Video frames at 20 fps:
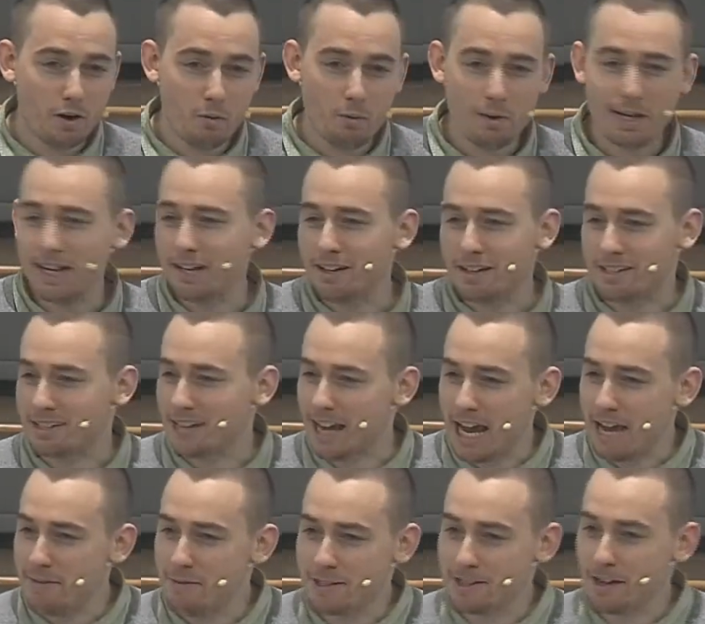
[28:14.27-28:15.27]
We need a
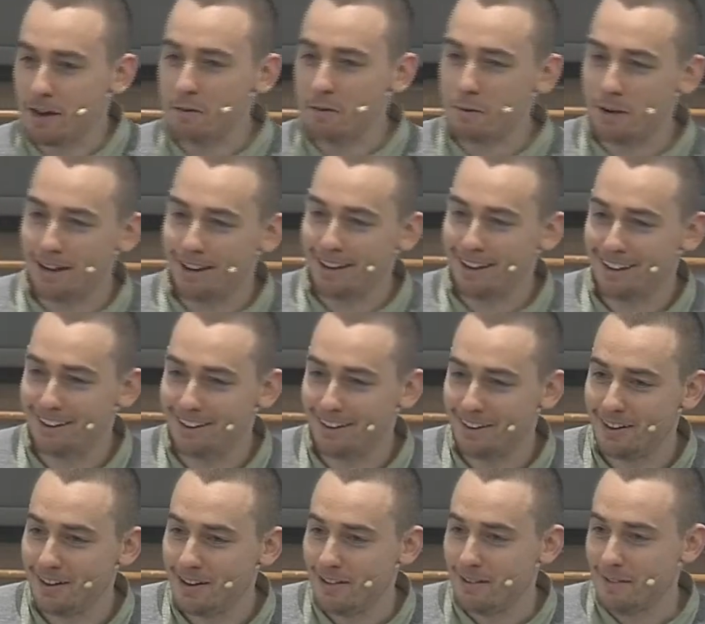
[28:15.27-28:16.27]
savior, don't we?
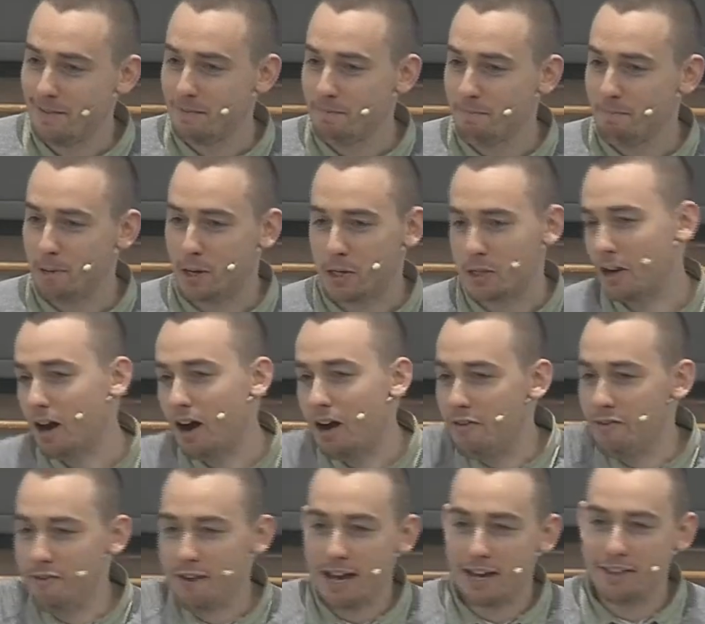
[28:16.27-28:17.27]
Because
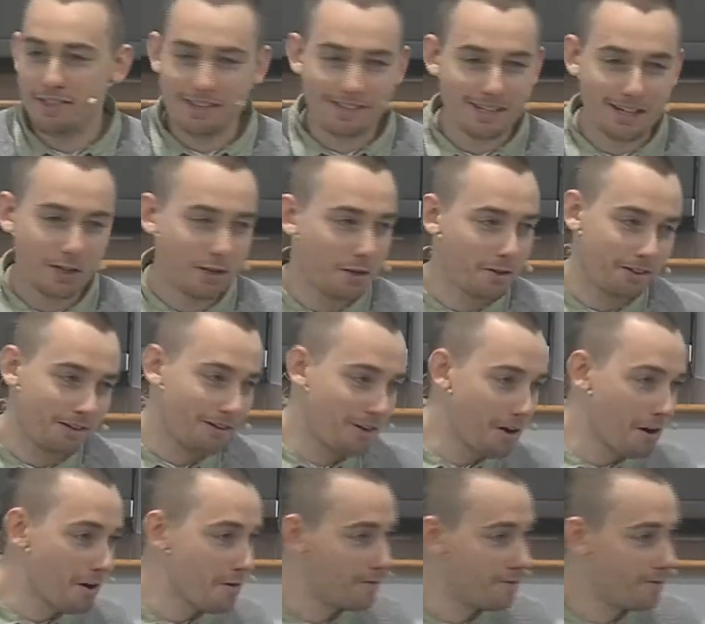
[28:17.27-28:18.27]
our faith isn't good
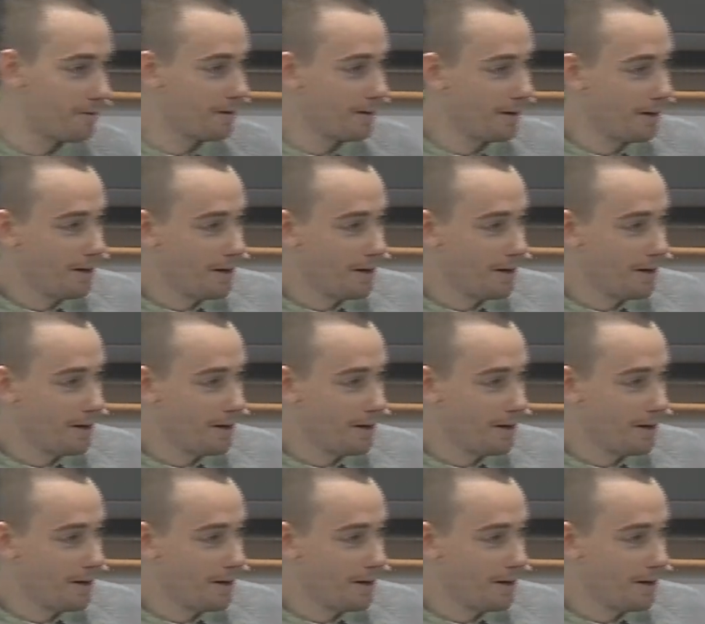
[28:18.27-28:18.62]
enough.